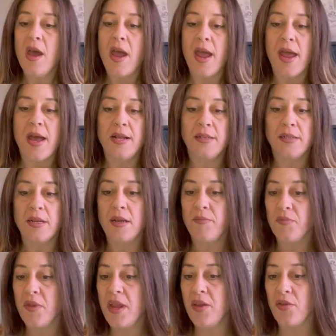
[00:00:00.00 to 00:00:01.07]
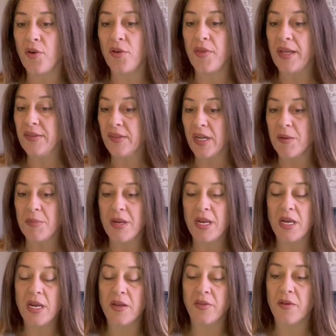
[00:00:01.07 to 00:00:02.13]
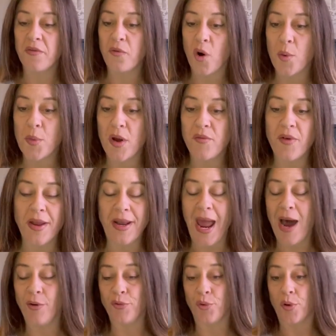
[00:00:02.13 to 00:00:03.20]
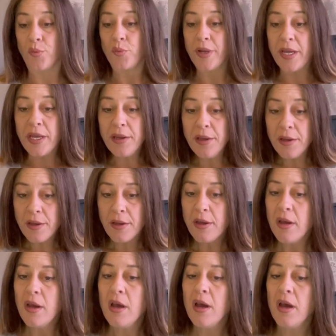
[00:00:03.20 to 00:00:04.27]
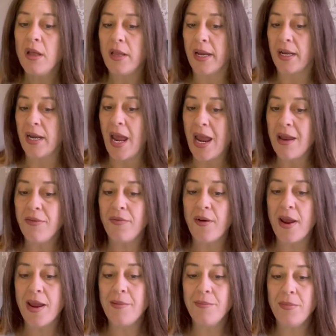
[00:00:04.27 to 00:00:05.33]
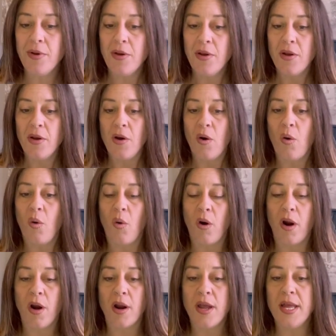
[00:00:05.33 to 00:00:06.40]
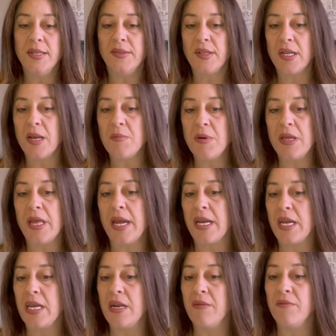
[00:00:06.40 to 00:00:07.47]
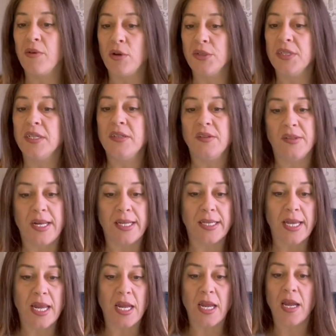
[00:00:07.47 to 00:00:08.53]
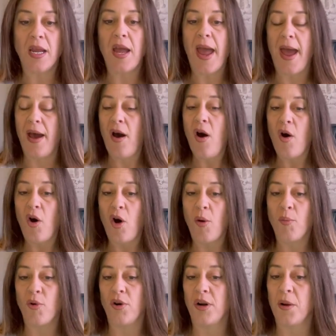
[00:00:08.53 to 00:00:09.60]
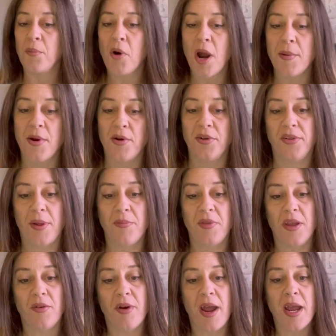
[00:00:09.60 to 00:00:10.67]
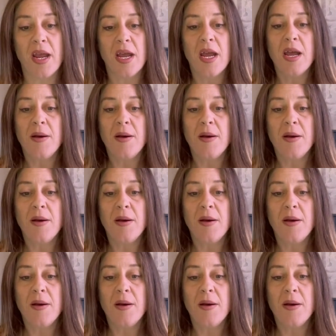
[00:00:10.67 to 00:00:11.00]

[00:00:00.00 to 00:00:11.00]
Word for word: And either that's gonna be in the form of an outdoor rig, like an A-frame, or it's gonna be like in a vaulted ceiling at home or an apartment or something, right?